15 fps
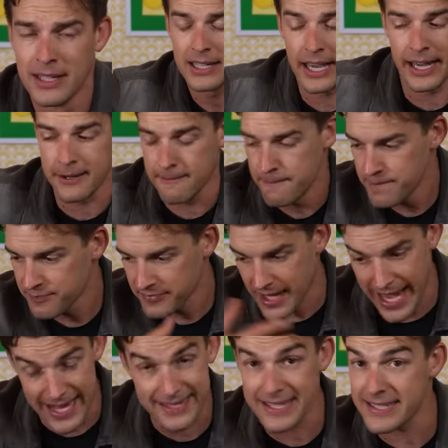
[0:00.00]
And
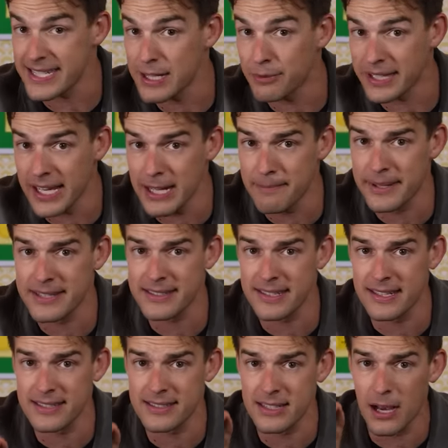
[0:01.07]
as you see with any
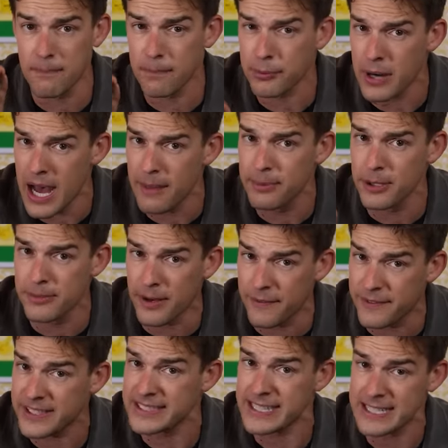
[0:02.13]
business, a problem
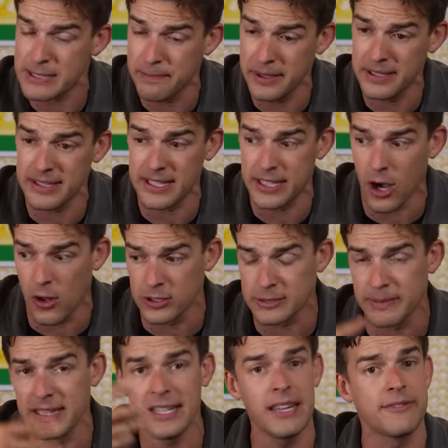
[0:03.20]
of accessibility
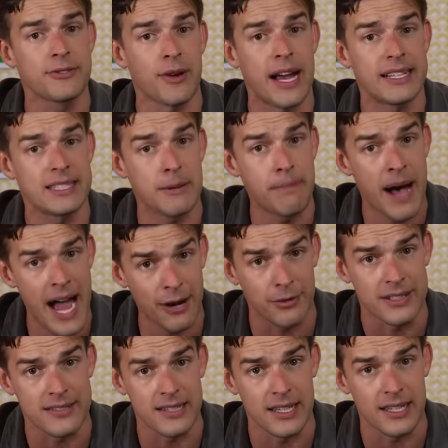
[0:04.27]
ultimately gives rise to
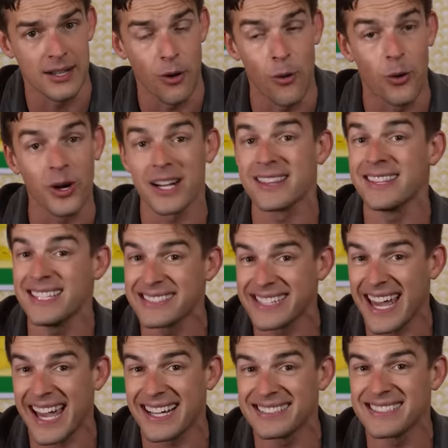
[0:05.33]
piracy, or in this
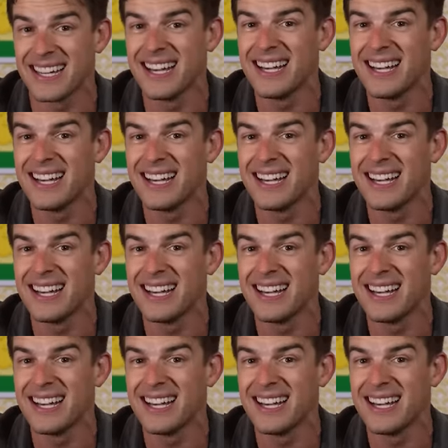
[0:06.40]
case,